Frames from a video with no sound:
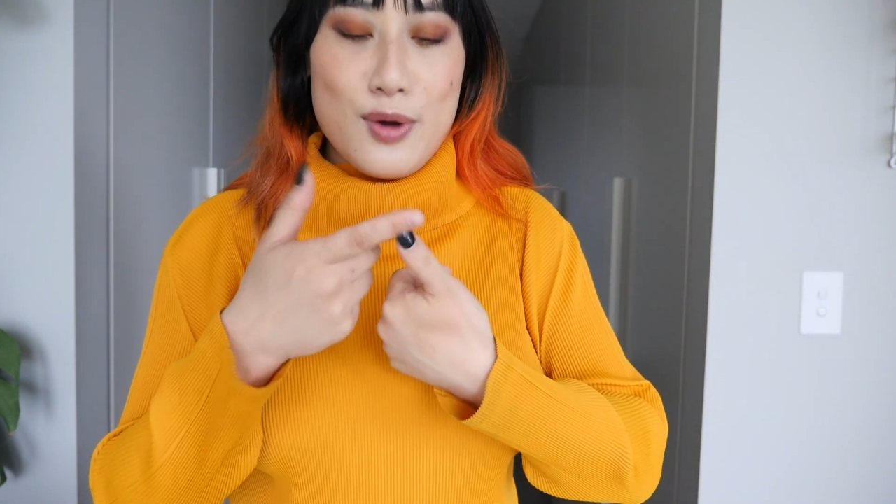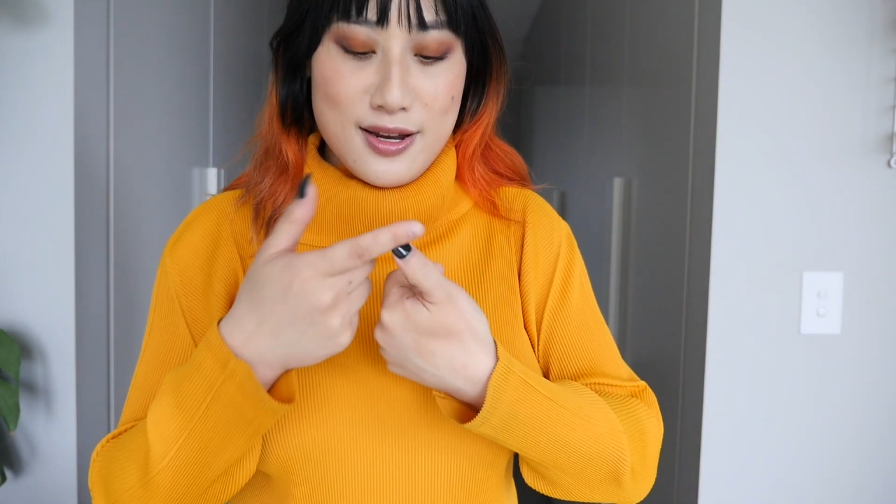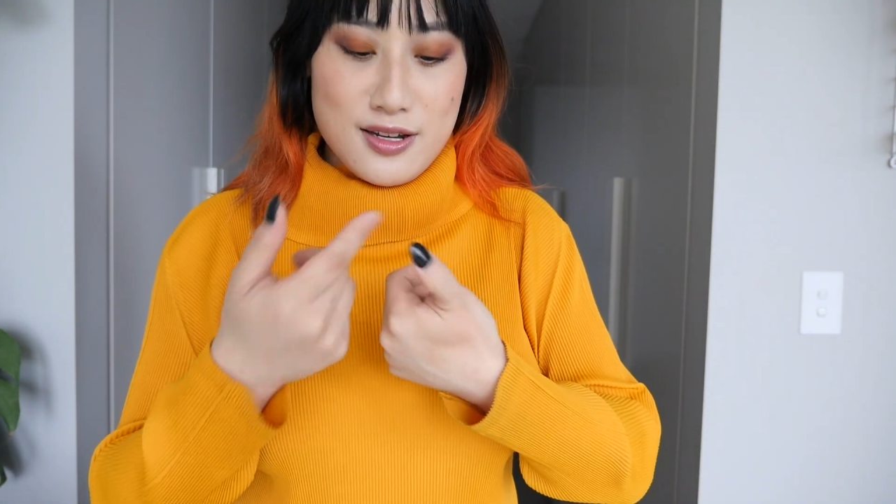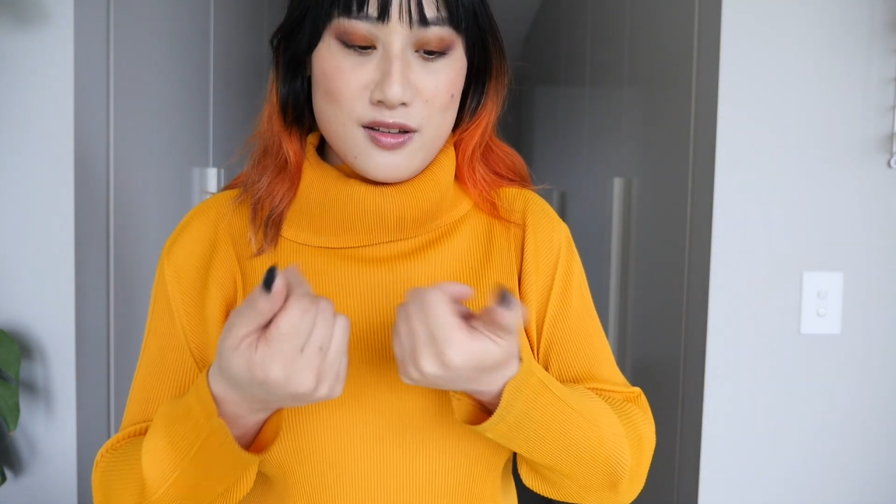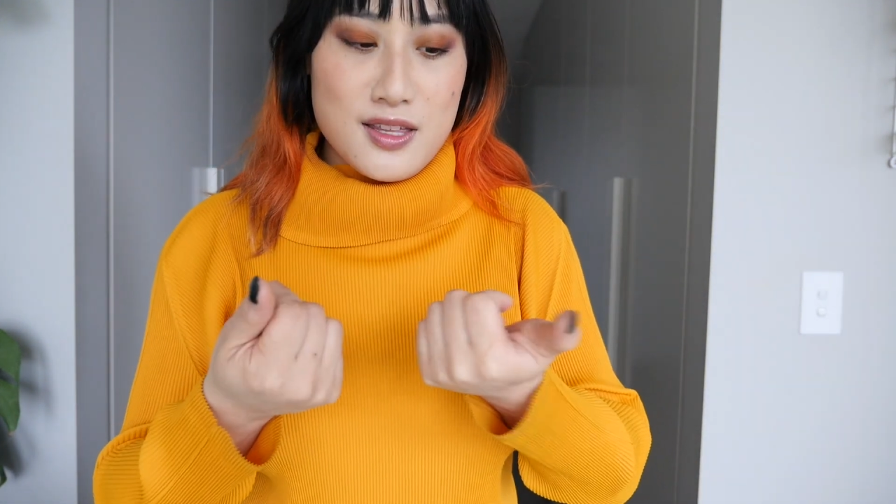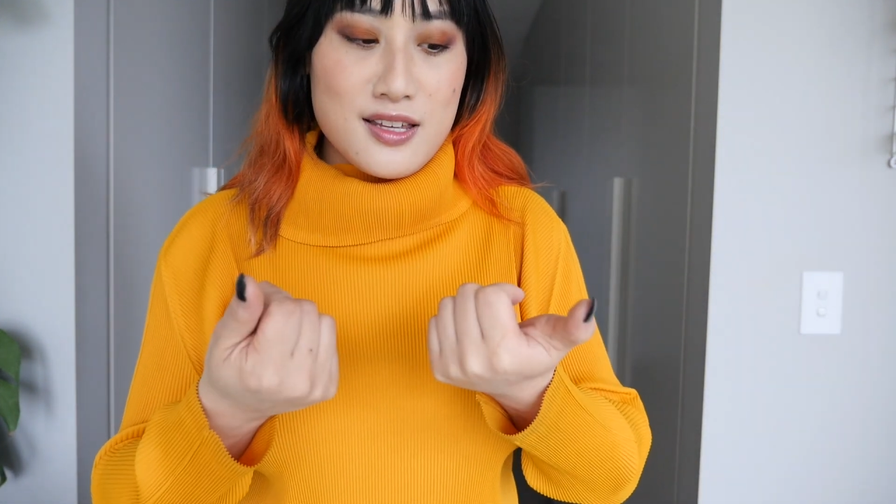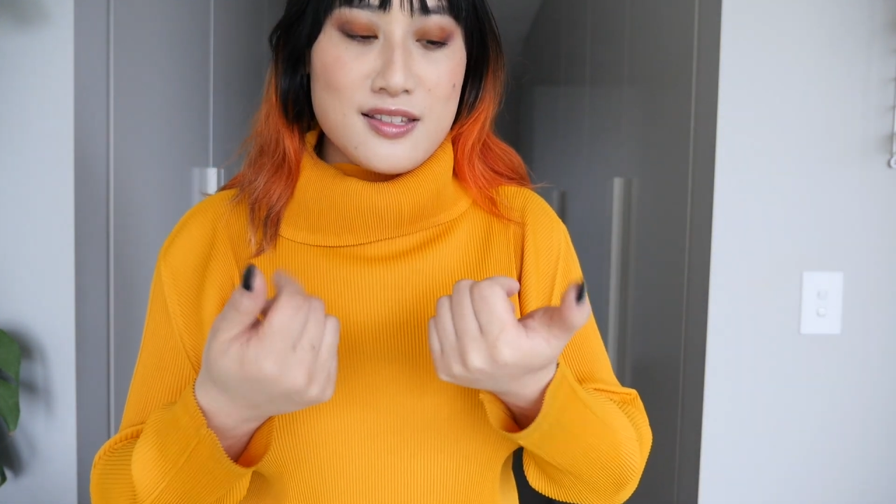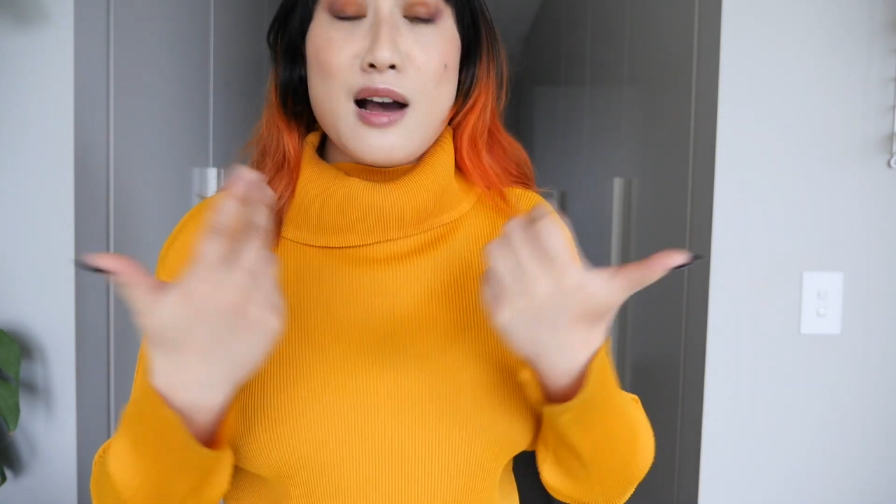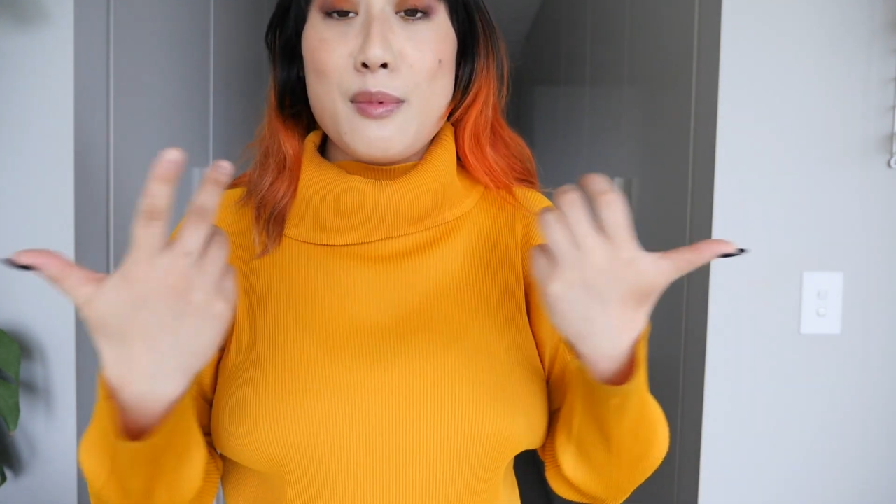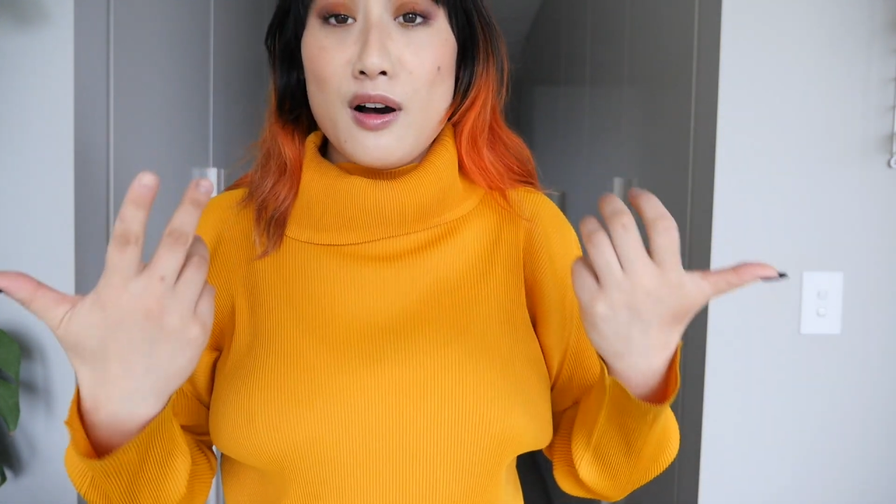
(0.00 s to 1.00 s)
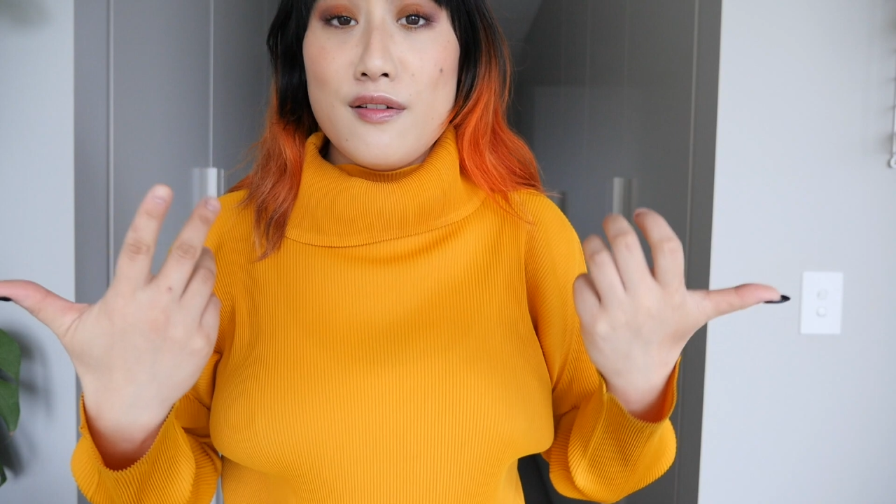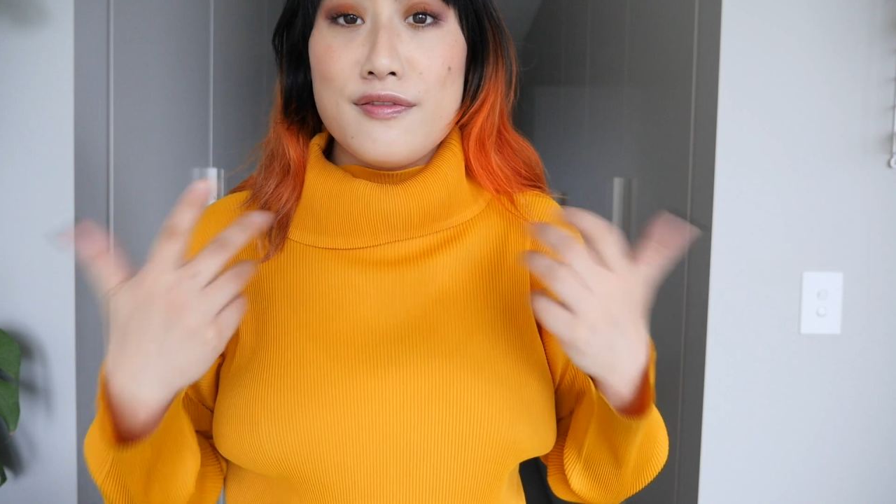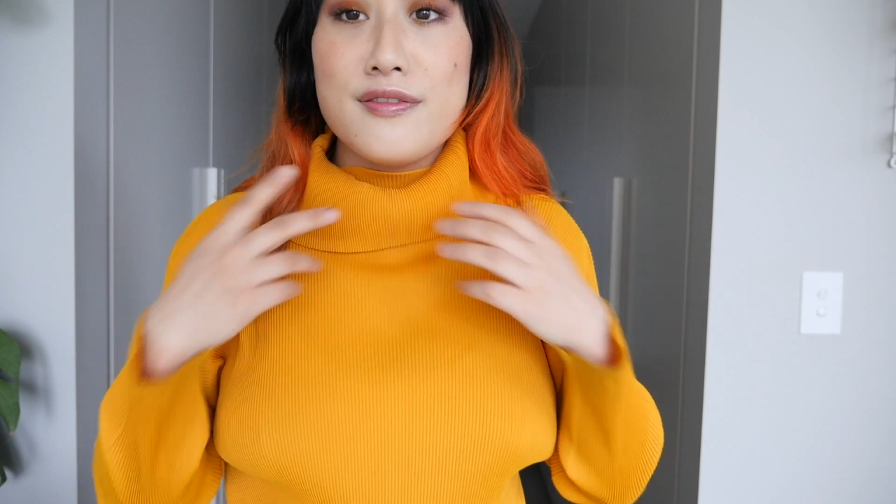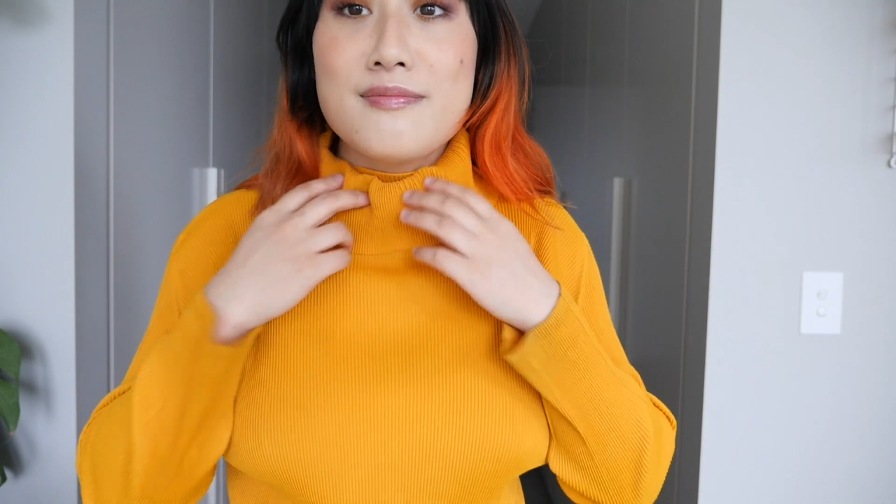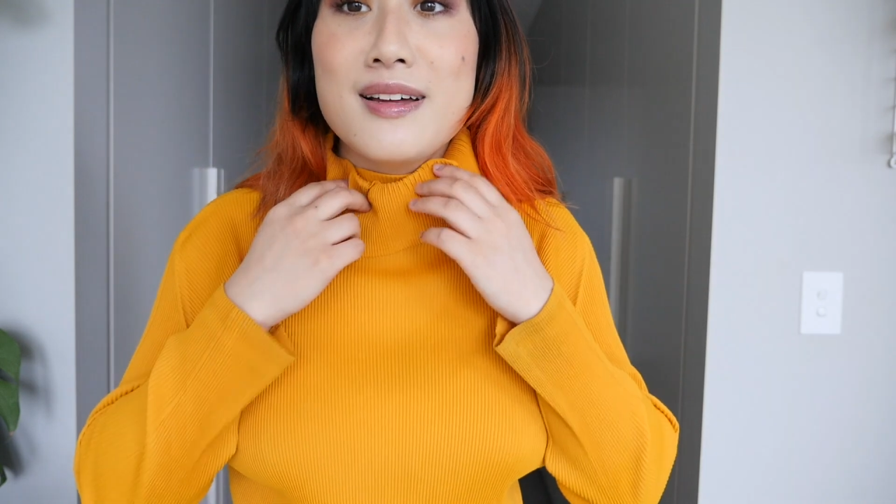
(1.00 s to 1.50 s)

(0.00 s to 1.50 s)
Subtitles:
wait until these come off.